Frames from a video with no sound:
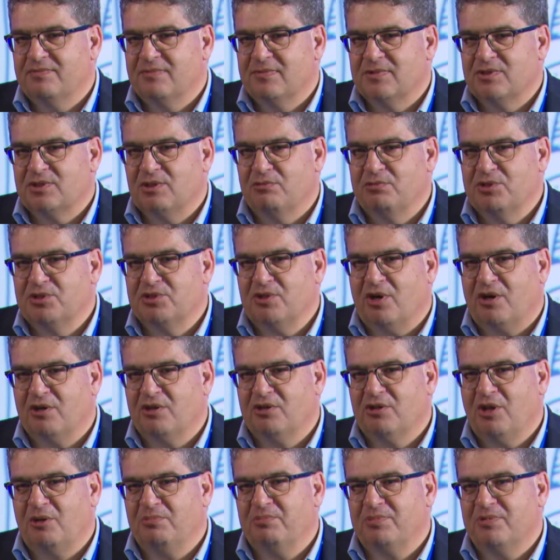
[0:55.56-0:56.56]
So we
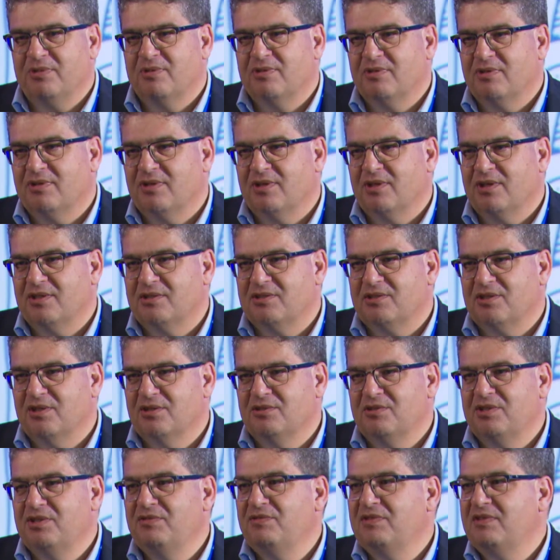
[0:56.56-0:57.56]
started up as a
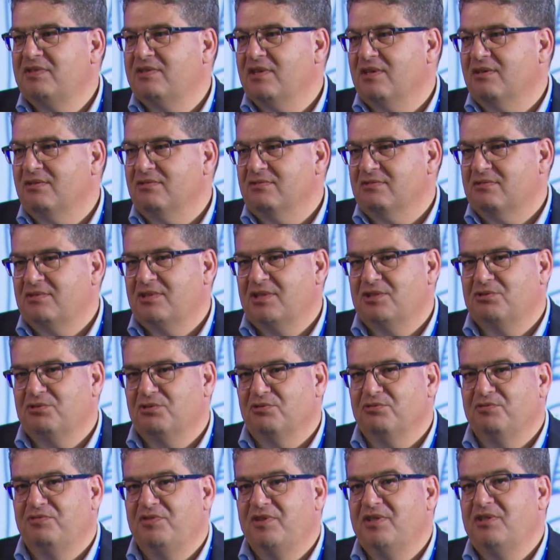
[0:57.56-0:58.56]
Divitel,
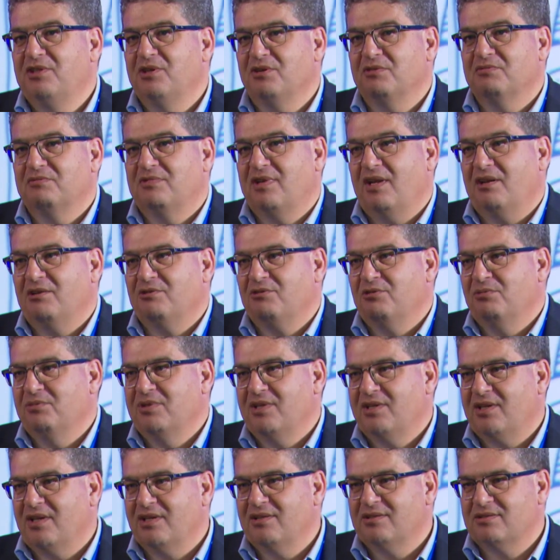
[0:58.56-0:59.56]
digital video
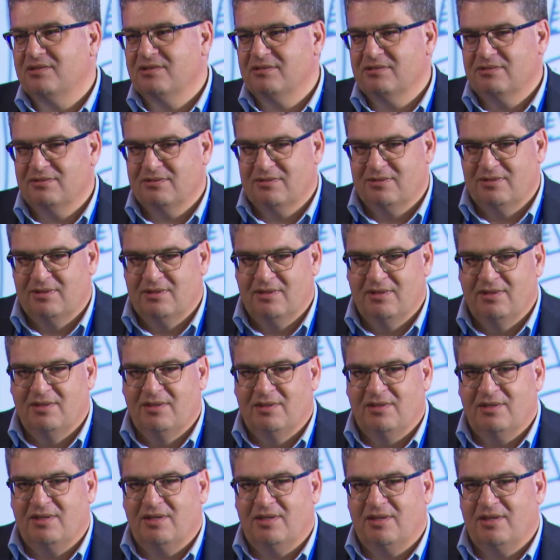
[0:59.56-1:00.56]
telecommunication.
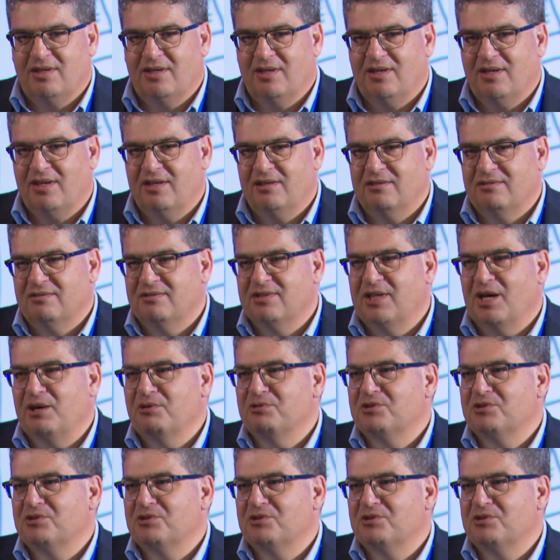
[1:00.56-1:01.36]
Now